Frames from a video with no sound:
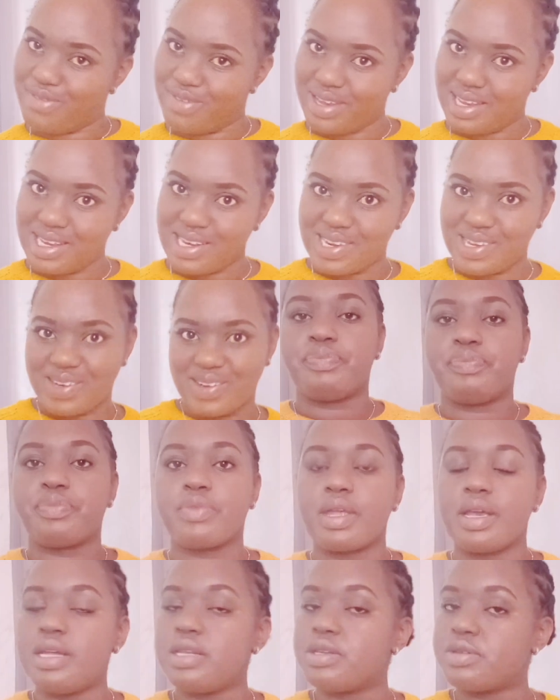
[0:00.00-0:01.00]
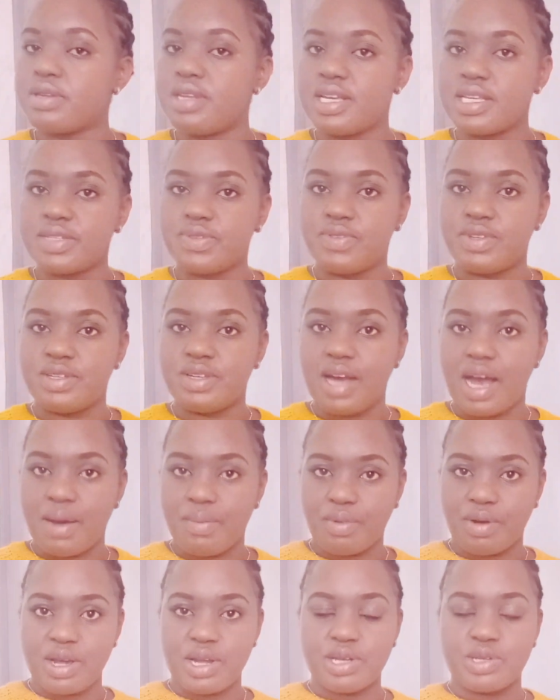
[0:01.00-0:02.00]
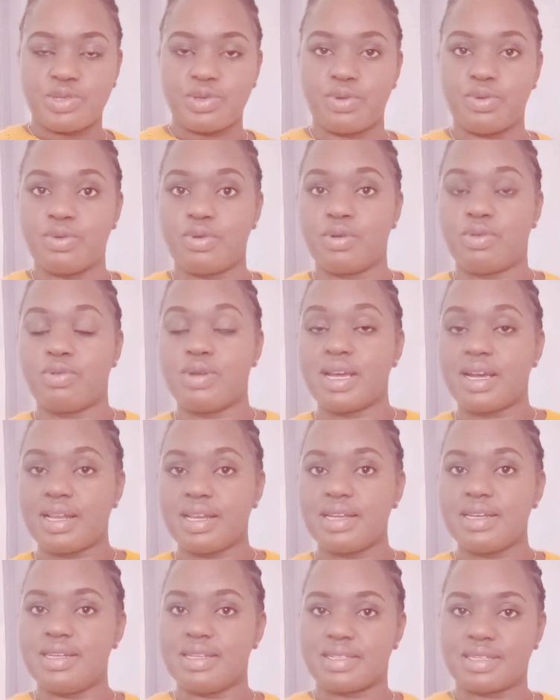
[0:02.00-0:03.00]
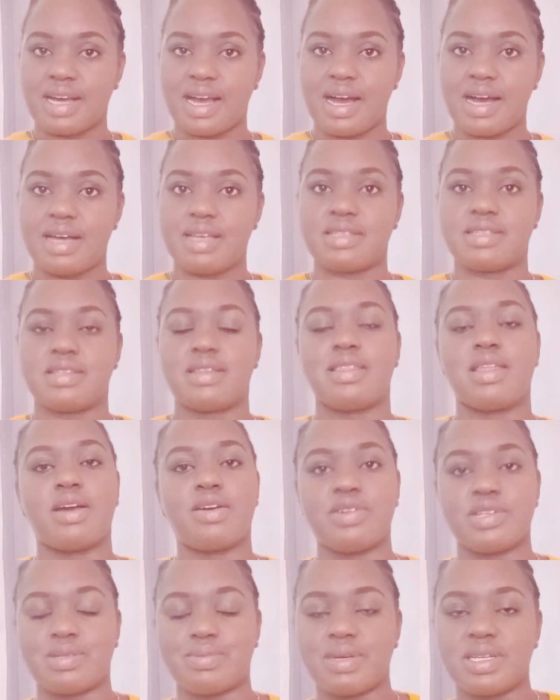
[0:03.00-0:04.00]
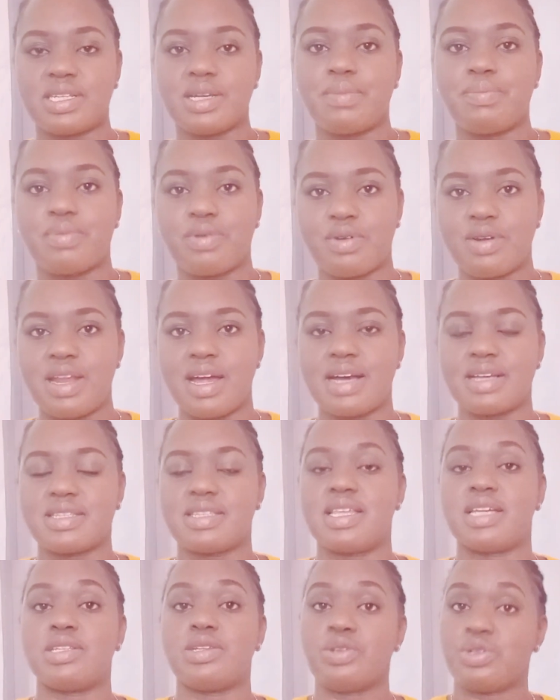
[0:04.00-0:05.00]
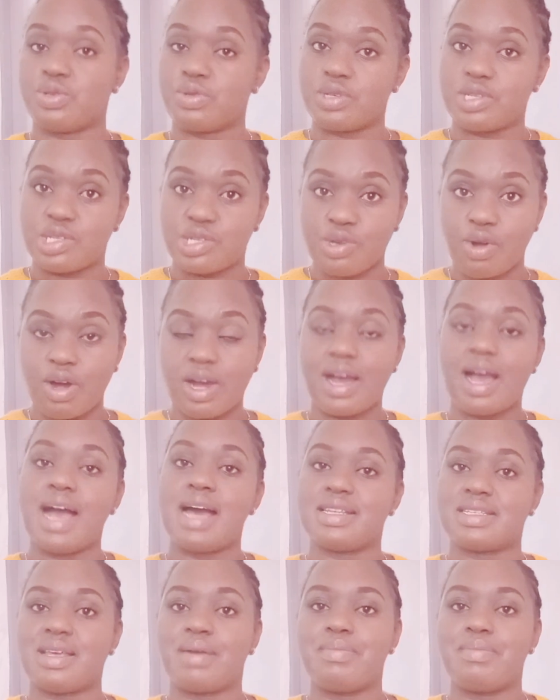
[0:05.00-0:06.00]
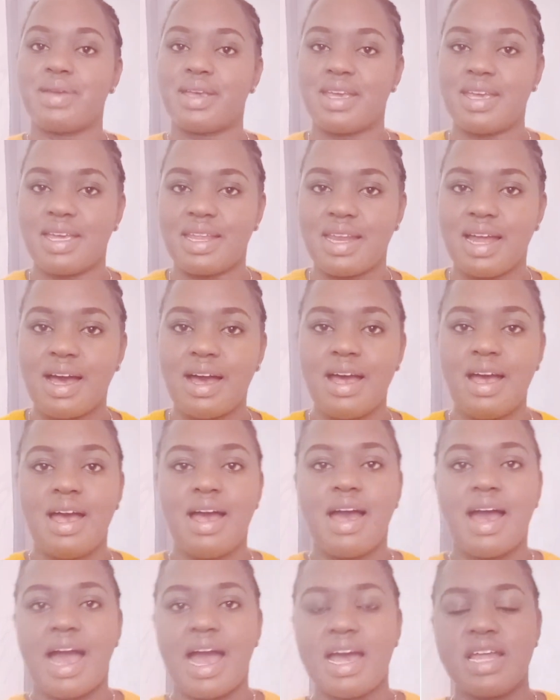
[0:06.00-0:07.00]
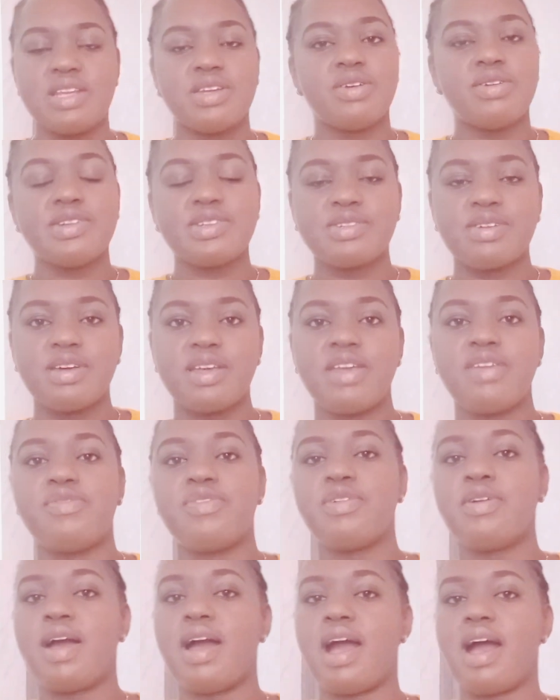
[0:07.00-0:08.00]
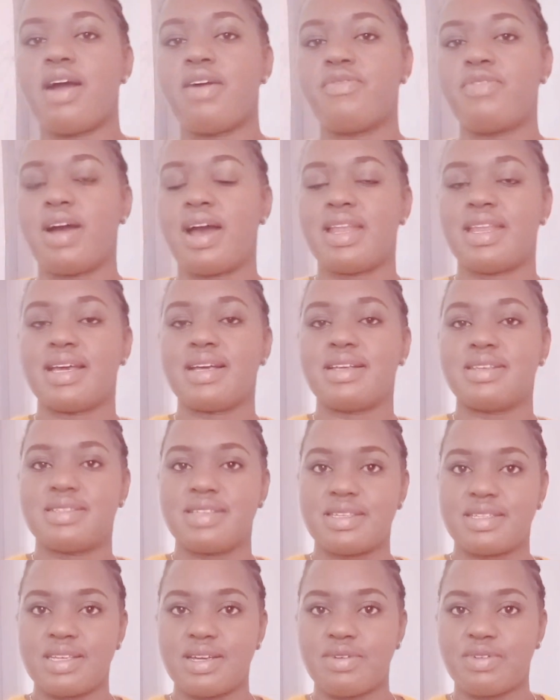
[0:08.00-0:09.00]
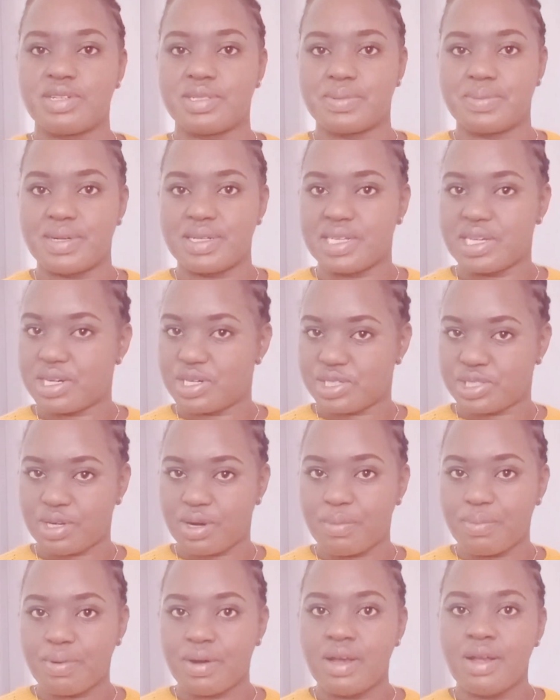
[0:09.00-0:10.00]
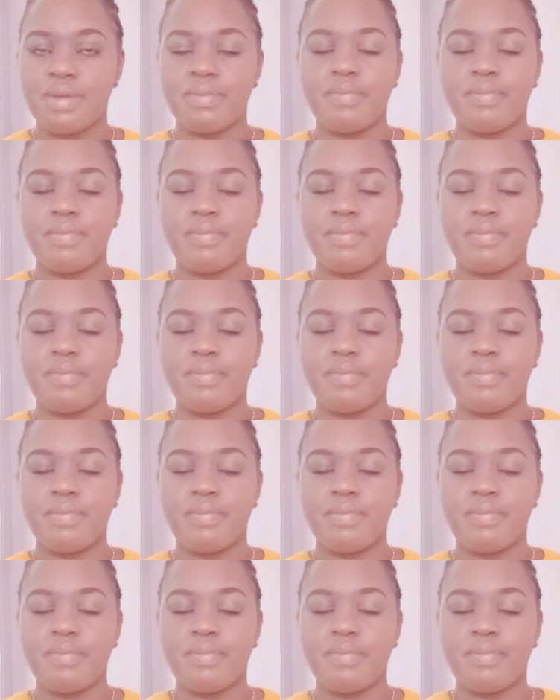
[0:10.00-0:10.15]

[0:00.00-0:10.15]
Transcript: video. In today's video, I'm going to quickly discuss the cosmetic products that you should stock as a beginner. And also, if you have an existing cosmetic shop